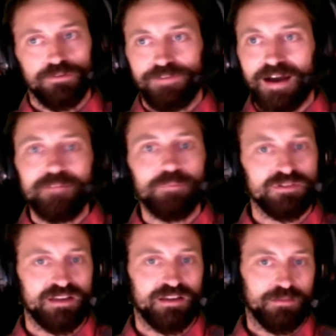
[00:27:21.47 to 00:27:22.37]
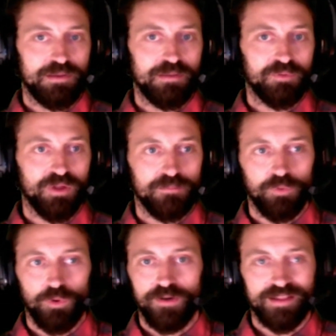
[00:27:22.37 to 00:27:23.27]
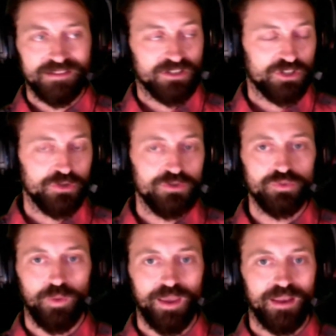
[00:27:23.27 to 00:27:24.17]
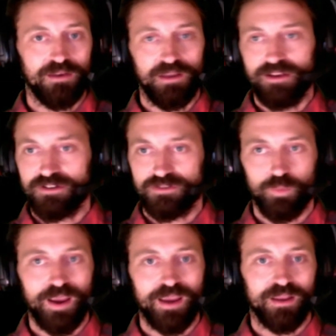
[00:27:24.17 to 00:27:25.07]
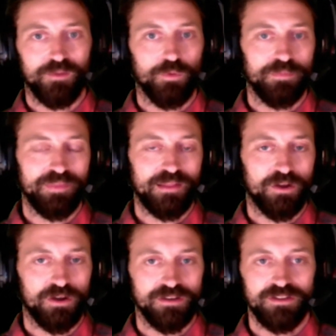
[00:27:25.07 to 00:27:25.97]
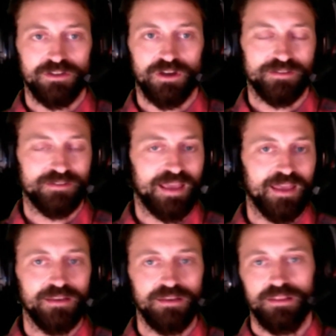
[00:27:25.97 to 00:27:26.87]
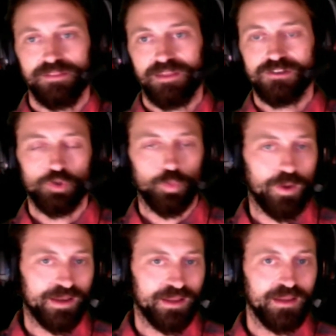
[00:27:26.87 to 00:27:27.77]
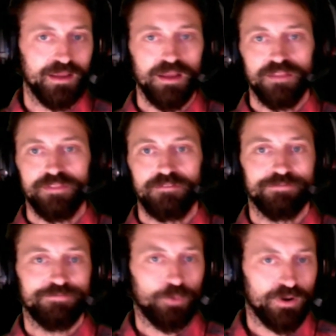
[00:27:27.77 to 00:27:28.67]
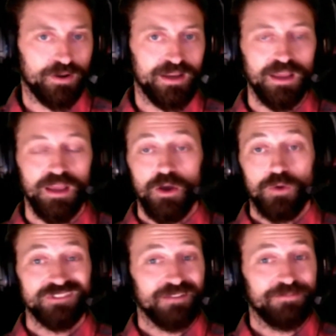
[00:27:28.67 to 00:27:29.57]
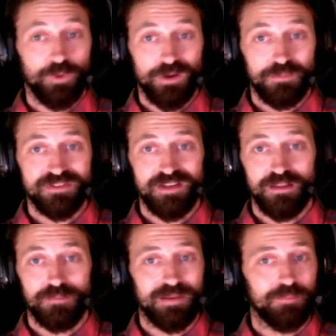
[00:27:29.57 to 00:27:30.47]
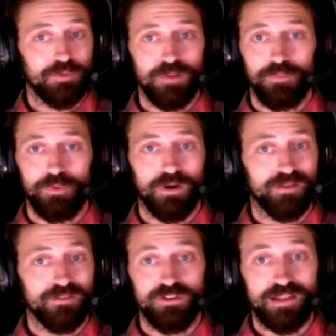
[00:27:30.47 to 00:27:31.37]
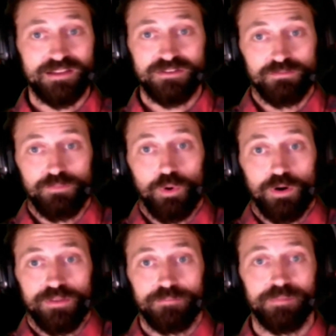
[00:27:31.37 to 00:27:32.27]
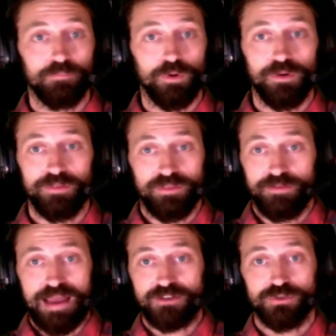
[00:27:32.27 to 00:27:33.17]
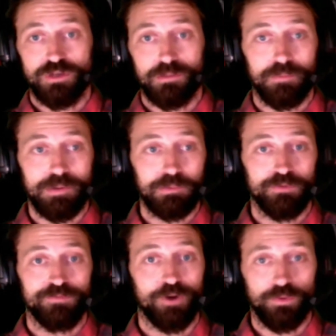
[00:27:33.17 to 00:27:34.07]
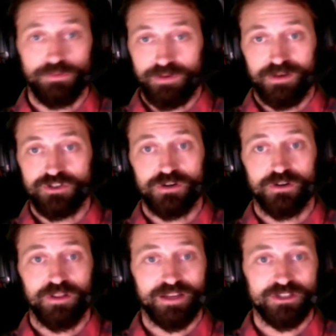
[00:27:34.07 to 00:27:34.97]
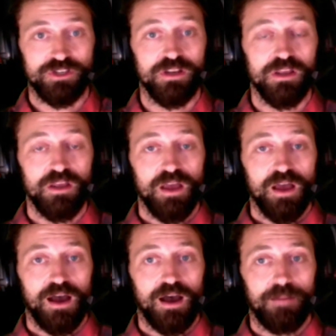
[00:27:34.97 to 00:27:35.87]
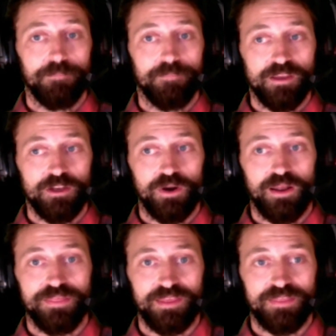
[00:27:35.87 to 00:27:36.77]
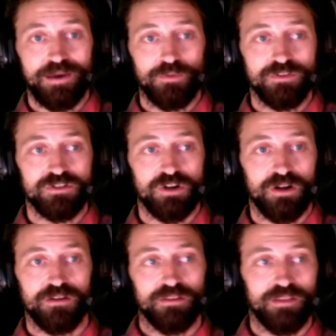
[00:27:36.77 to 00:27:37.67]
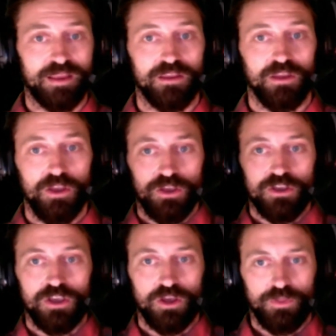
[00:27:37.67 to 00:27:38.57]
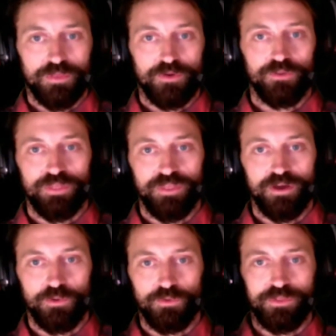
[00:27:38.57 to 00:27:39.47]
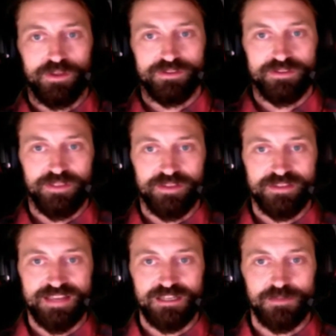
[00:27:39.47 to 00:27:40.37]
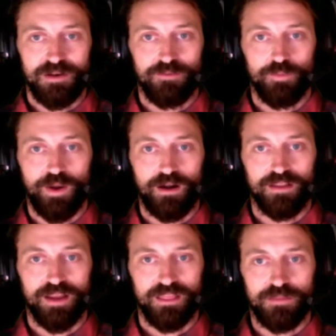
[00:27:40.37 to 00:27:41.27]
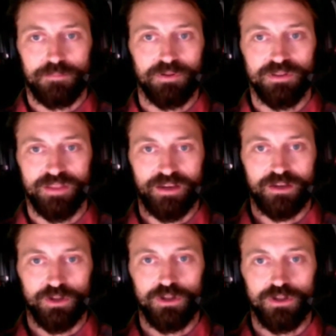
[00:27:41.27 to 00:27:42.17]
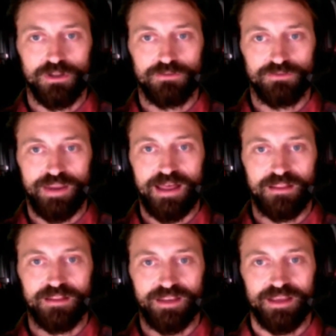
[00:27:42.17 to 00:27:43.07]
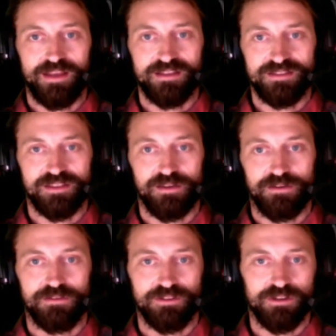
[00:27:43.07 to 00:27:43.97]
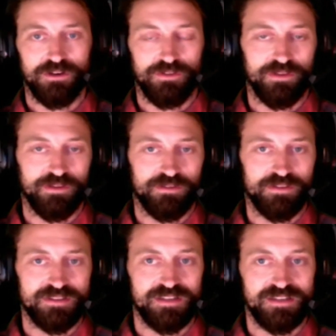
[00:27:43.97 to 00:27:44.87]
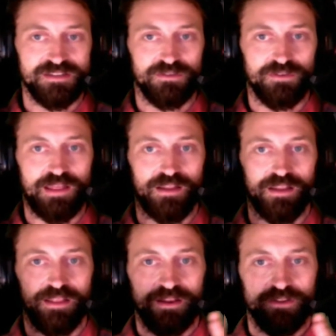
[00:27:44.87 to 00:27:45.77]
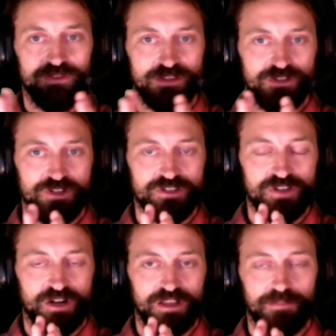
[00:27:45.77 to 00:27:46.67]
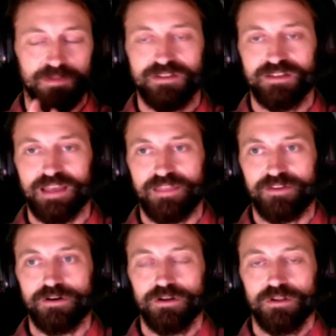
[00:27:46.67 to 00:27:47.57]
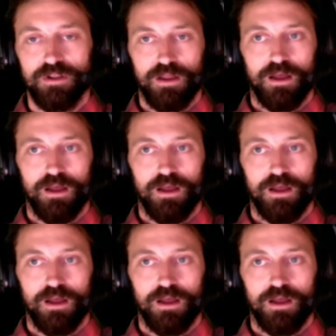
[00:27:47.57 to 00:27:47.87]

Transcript: you know 5% of the people on board that's a huge win and just wait it won't be that long until you got 10 then 20 then 40. So you have 40% mm. of the people on board. That's more than more than the actual number of people who vote in a general election. Um, you know, and I think that would start like you know the the the the sentiment of where like the political reality is and the you know the the citizen reality that uh, that should start coming together